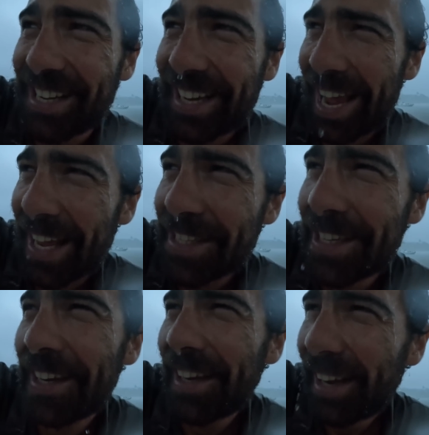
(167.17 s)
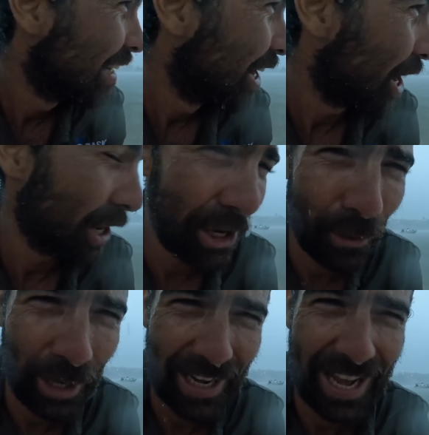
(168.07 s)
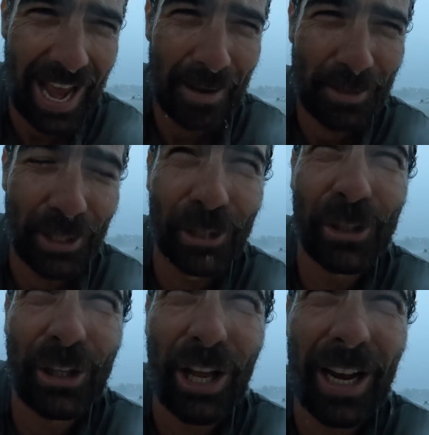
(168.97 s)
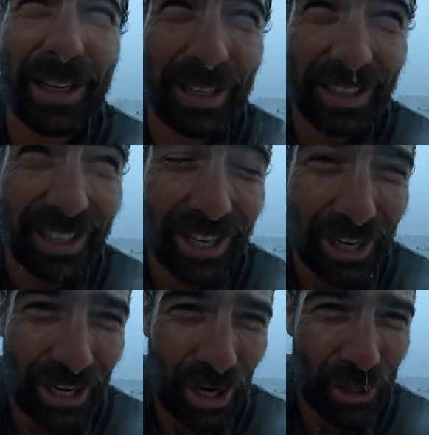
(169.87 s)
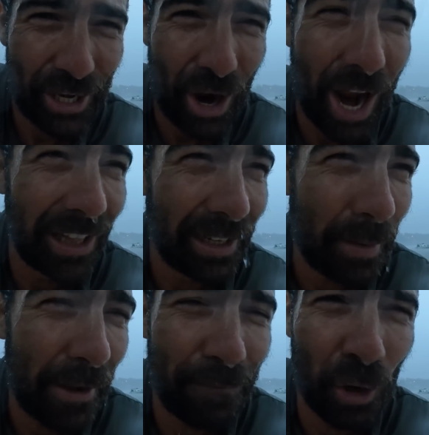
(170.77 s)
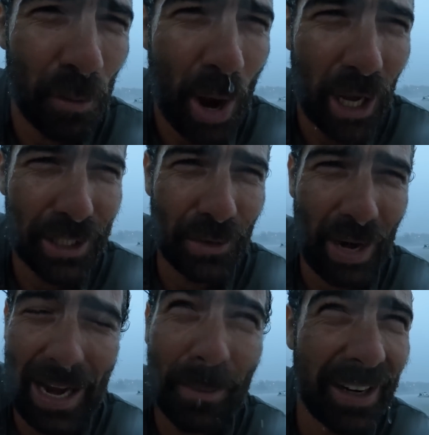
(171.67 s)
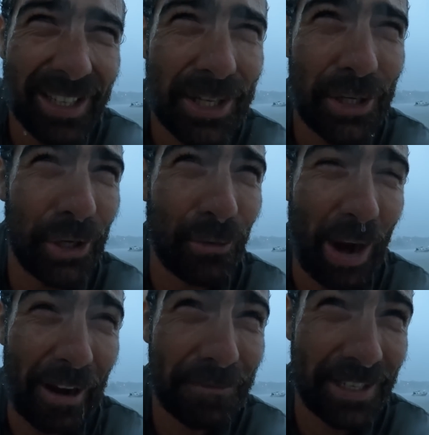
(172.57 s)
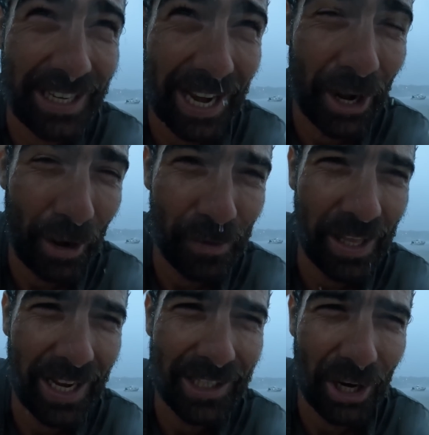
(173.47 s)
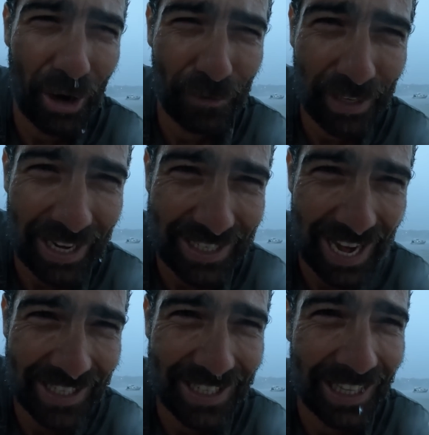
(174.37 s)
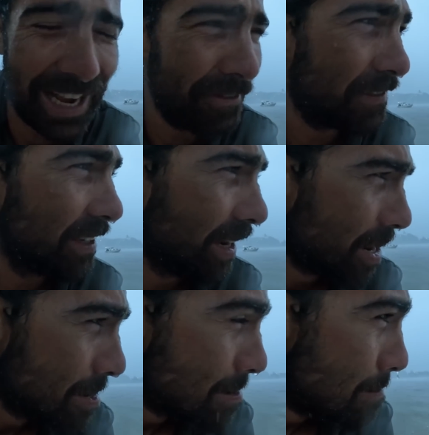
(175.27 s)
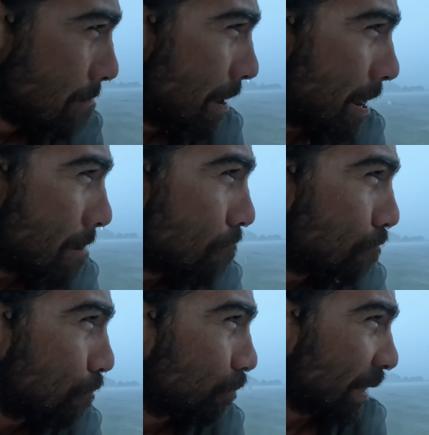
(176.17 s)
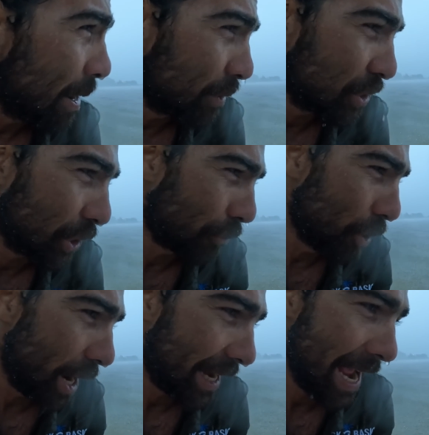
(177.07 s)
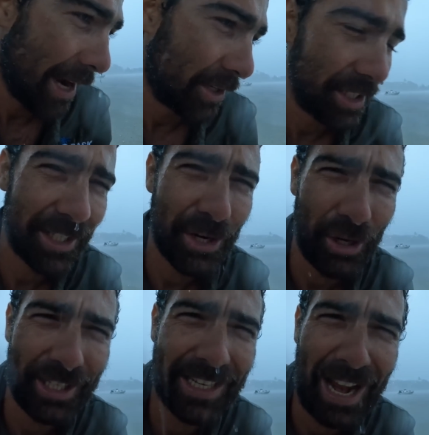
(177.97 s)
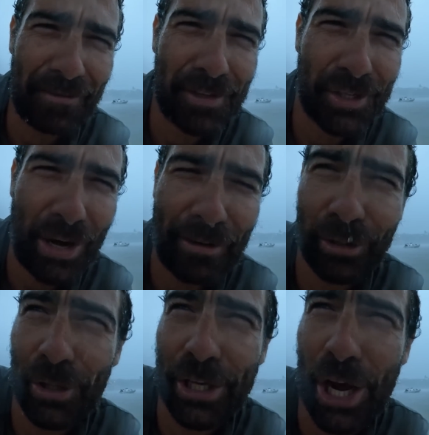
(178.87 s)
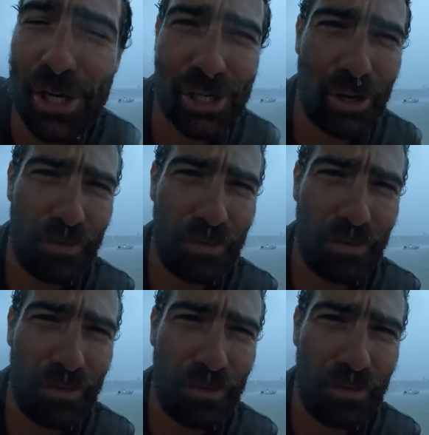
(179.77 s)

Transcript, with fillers: as it gets. I don't know what our camp's going to look like on the island about 4 miles away, but it's too rough to get over there. So hopefully our tents are left. But yeah, we just got to ride it out because it's not safe to travel on the ocean,